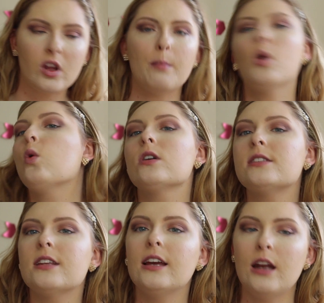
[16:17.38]

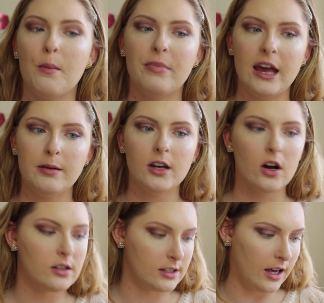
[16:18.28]
porcelain baby
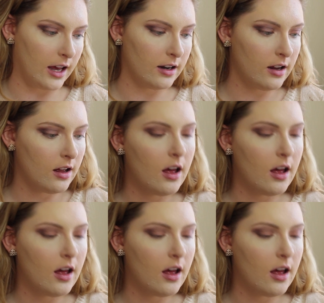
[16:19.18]
doll skin,